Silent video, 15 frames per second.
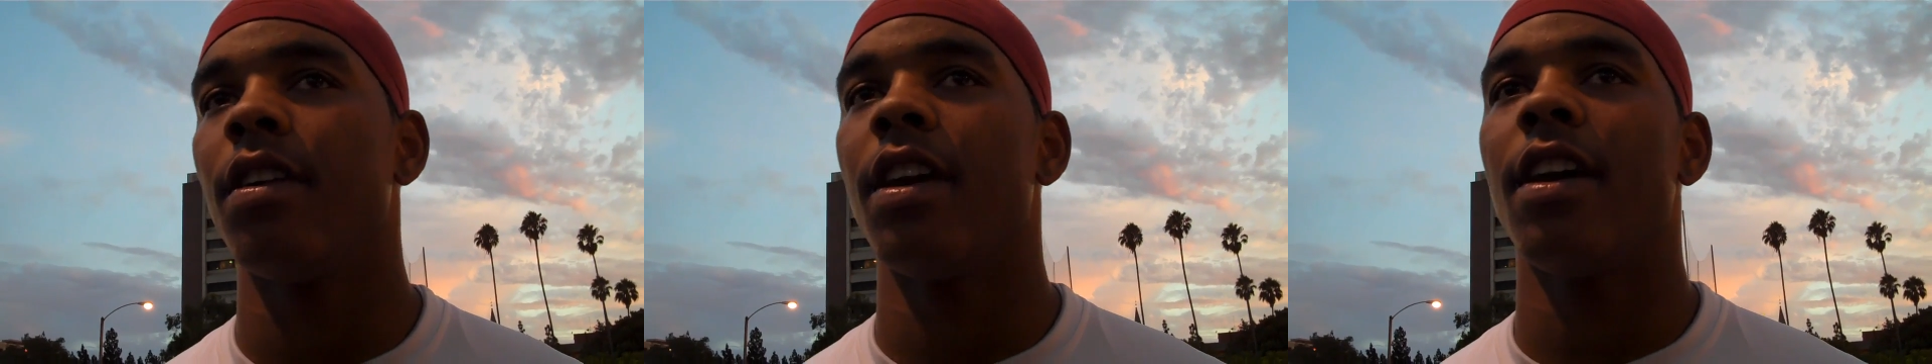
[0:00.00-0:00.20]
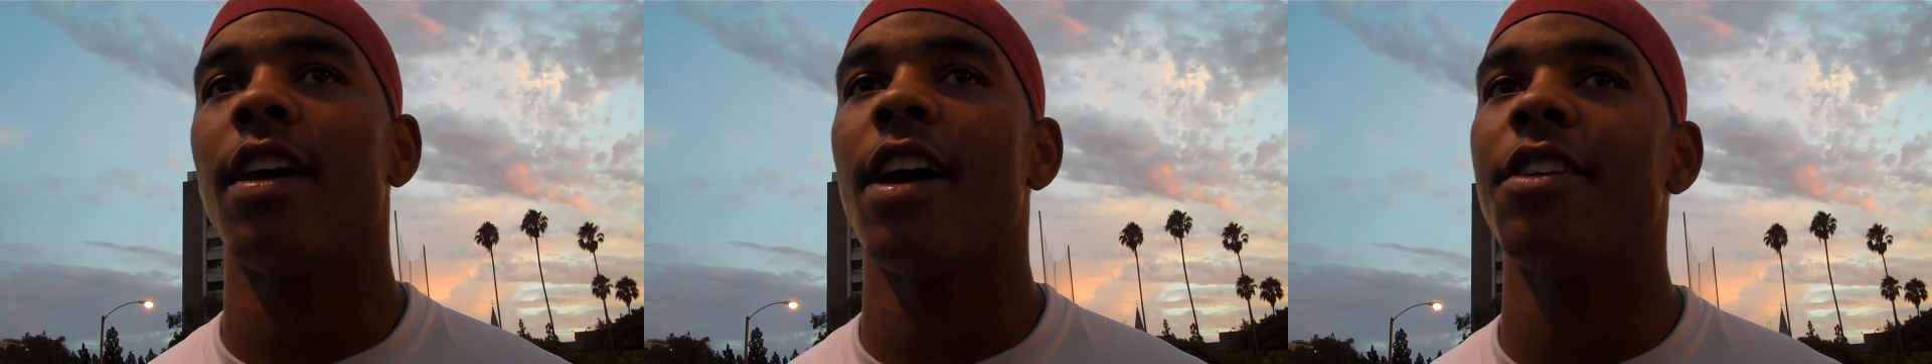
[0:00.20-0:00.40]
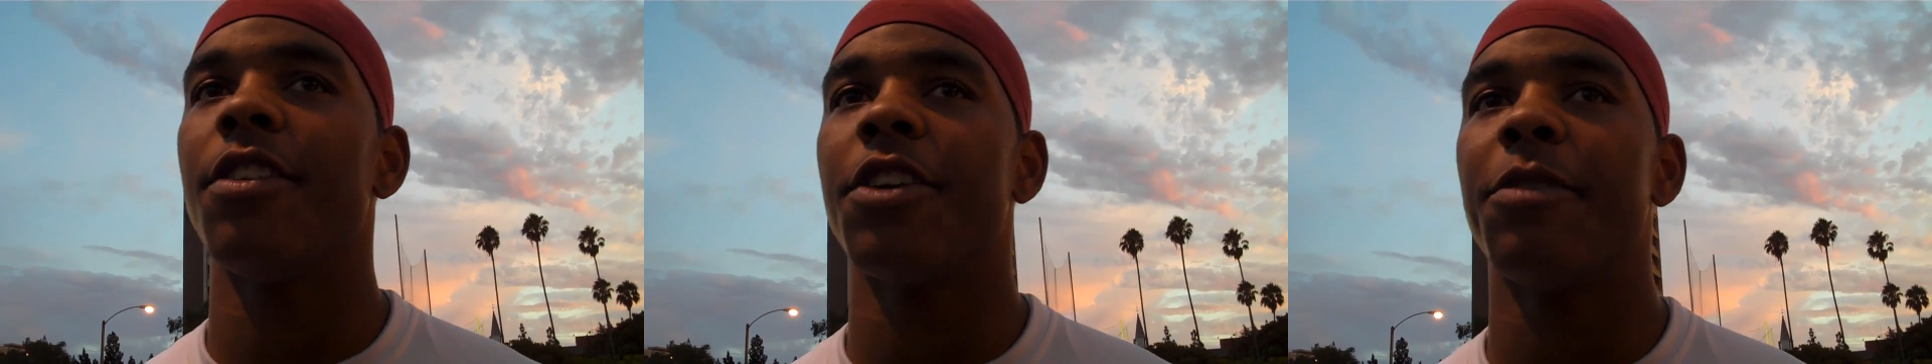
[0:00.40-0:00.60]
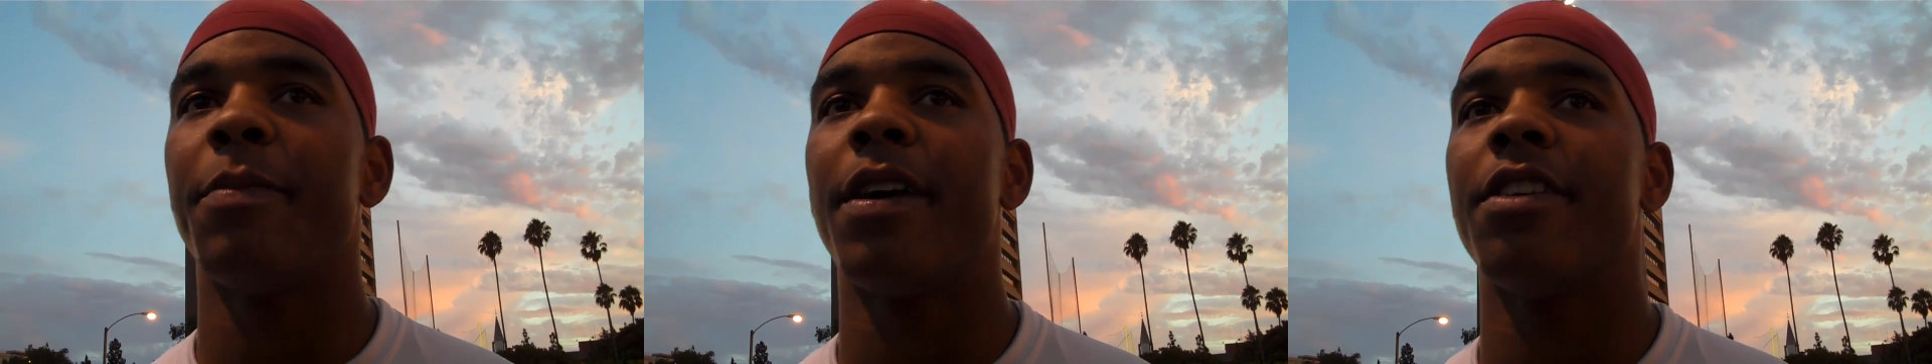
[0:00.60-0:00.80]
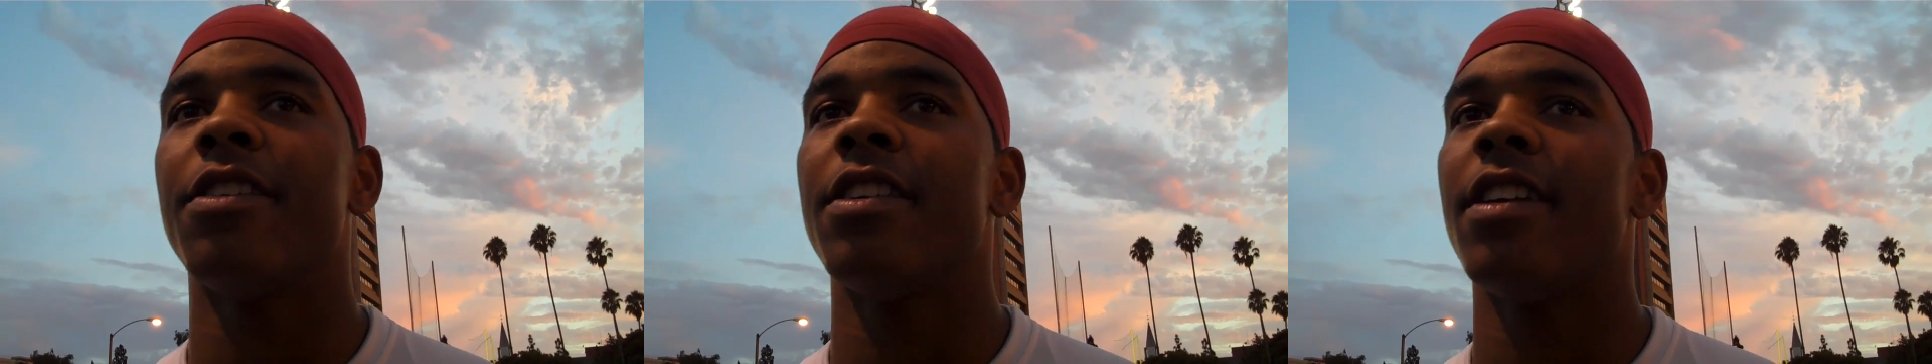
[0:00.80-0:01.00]
Yeah, I know you're
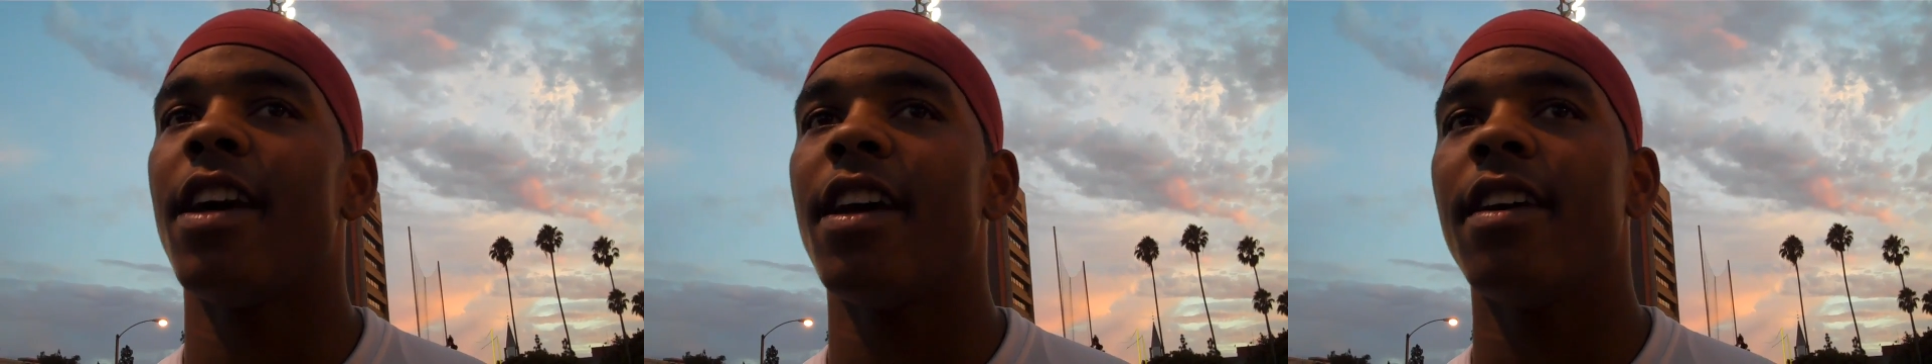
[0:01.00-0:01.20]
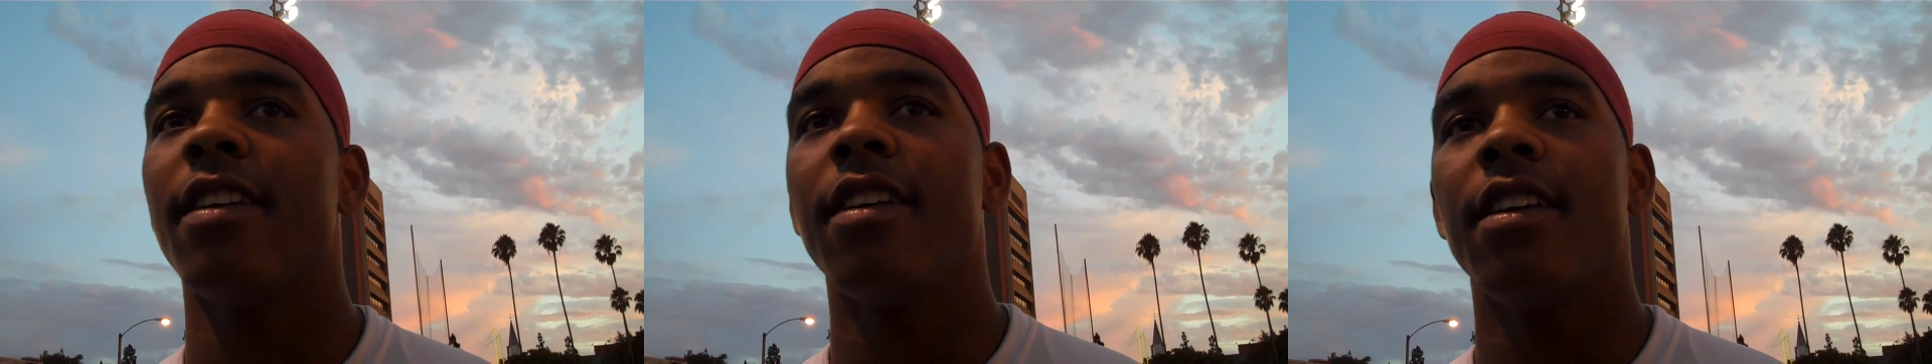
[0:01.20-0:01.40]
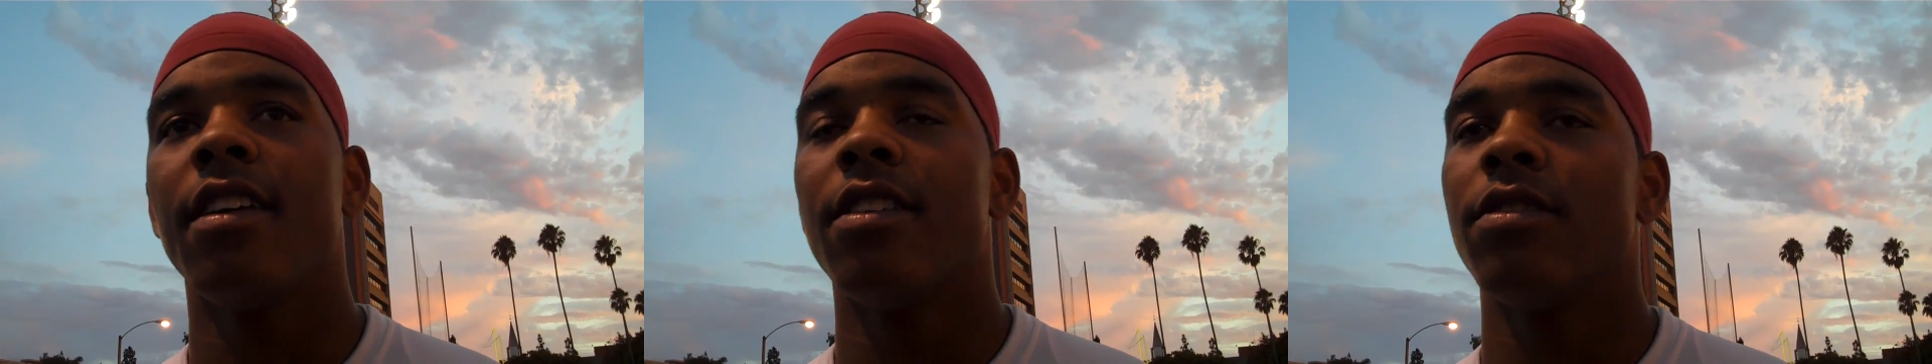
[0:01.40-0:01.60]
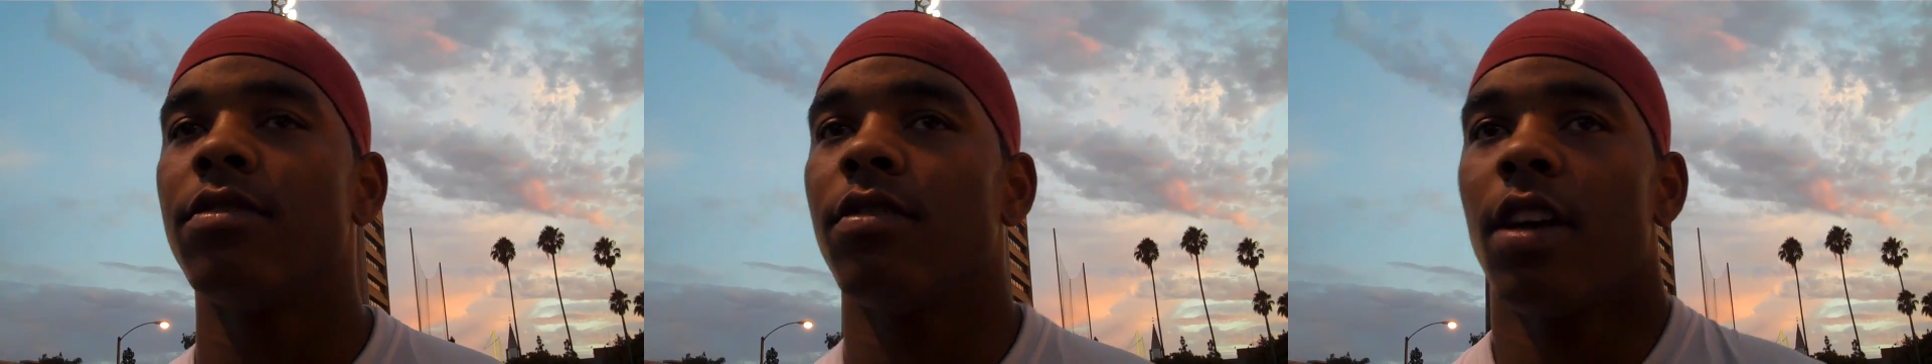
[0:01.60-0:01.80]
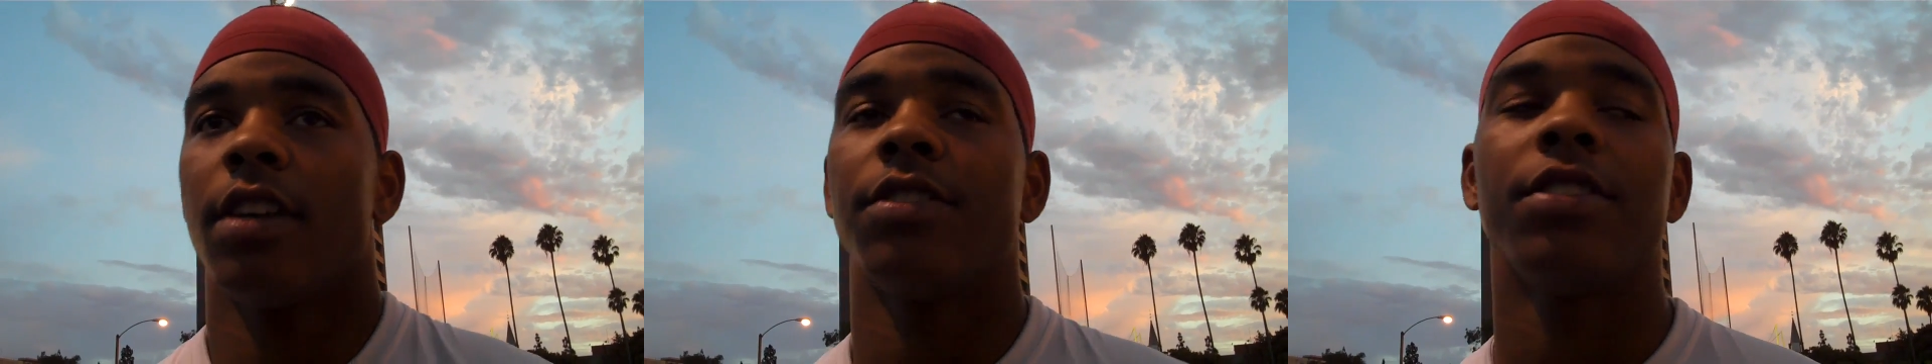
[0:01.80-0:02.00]
better than that.
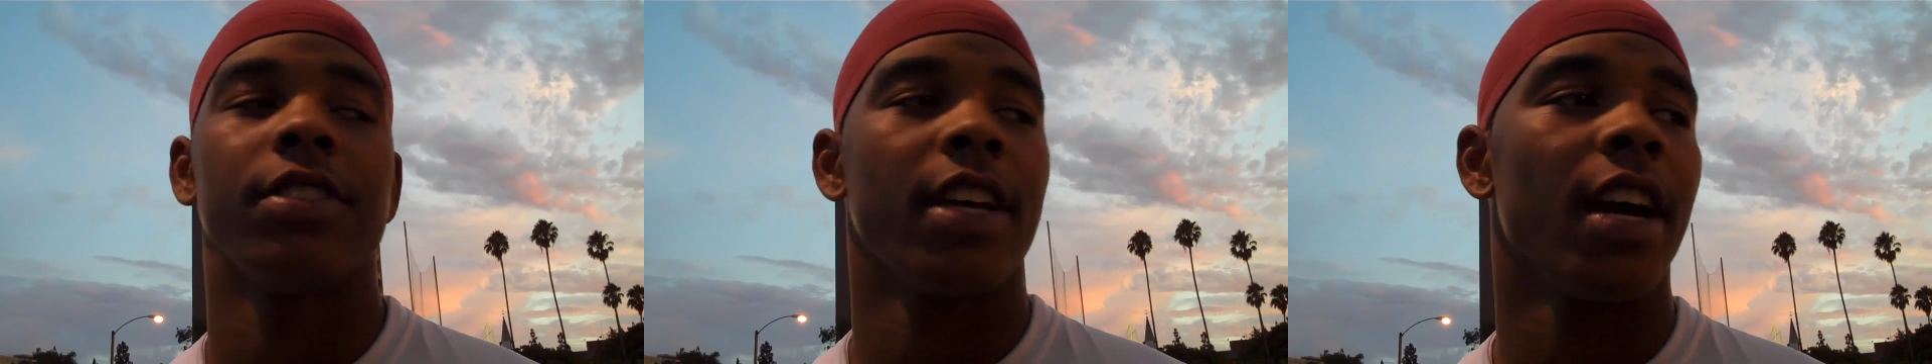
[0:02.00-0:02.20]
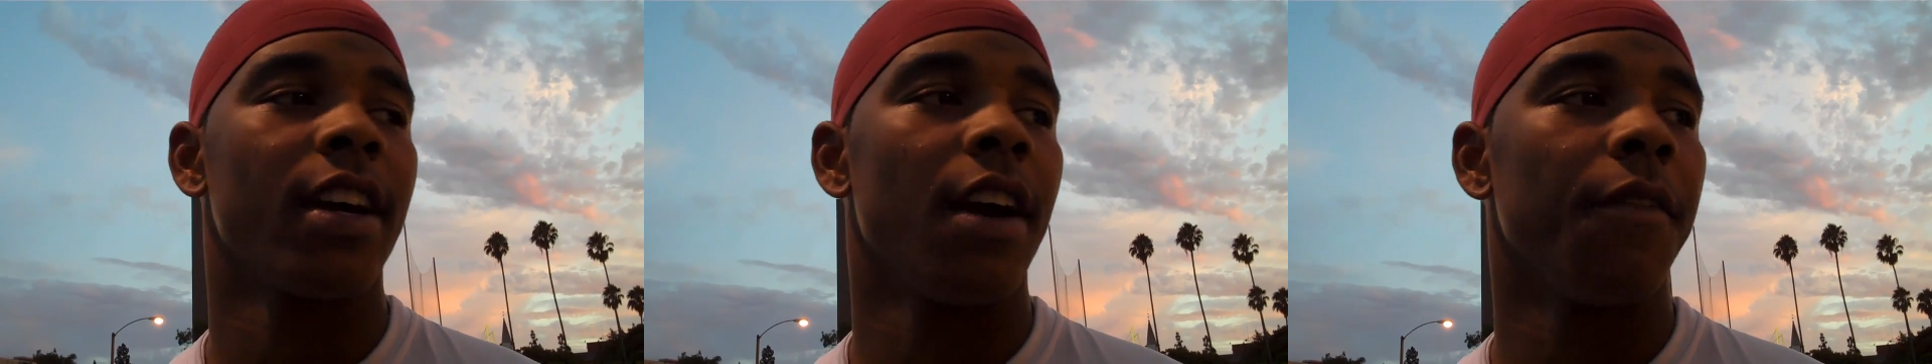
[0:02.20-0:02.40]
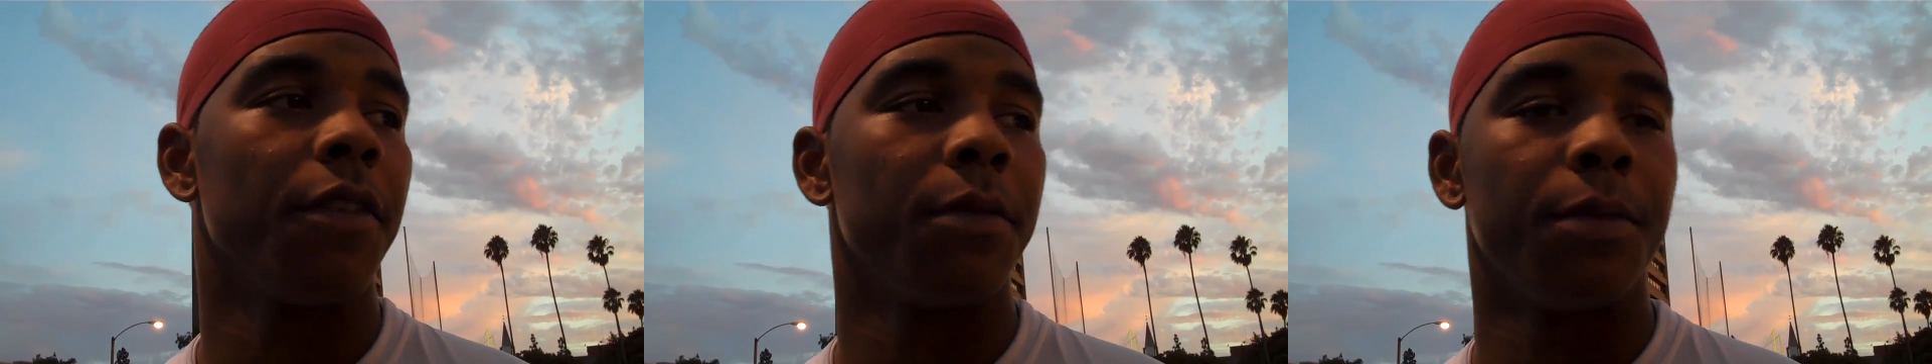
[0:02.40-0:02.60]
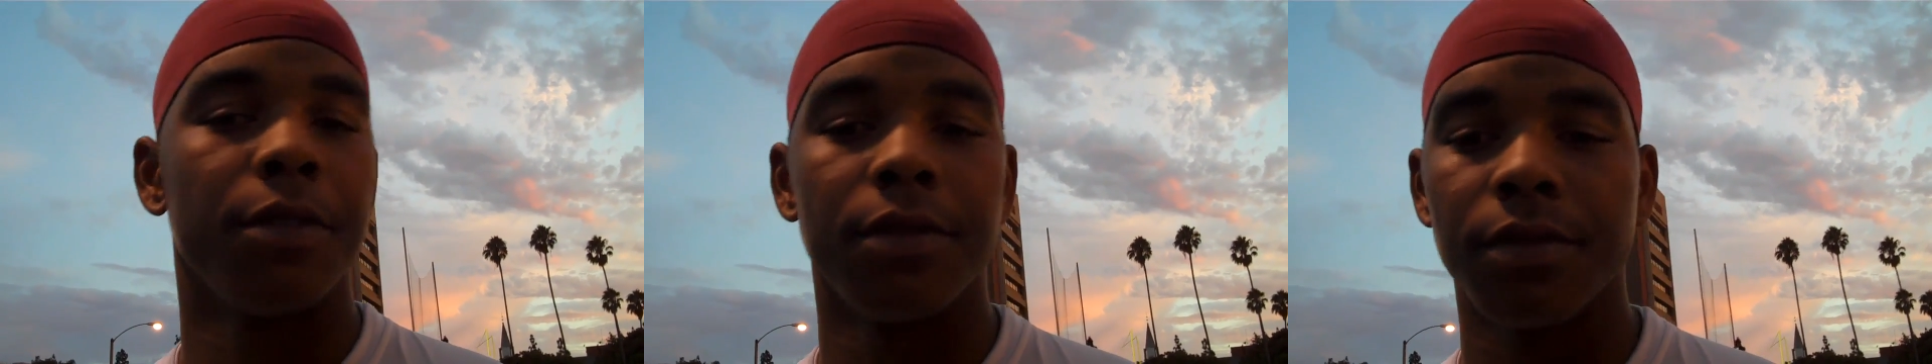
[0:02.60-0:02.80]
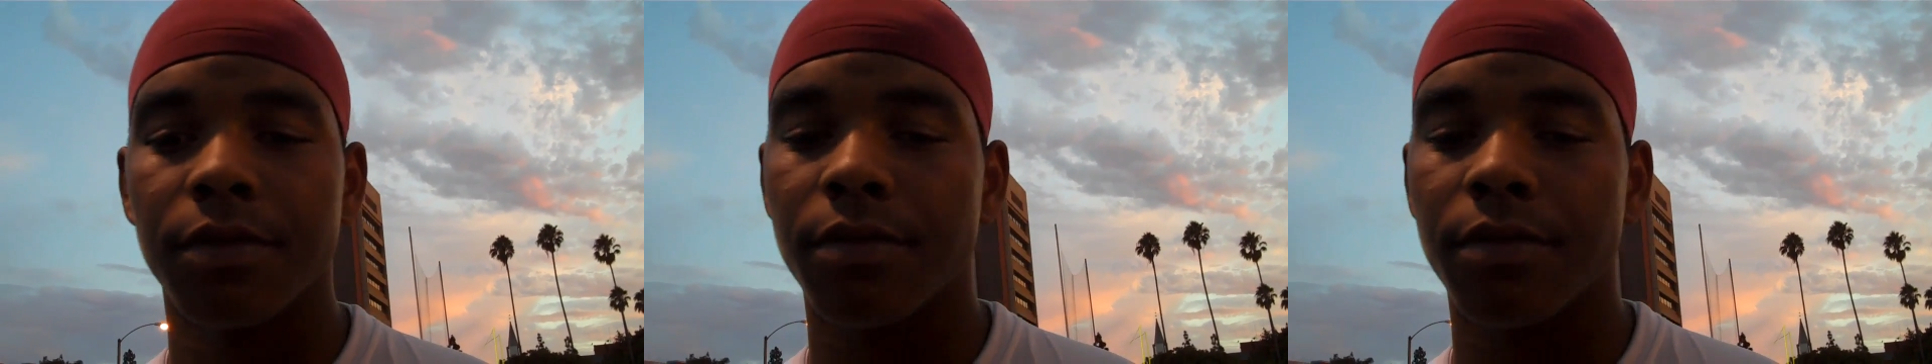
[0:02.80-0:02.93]
I just got comfortable.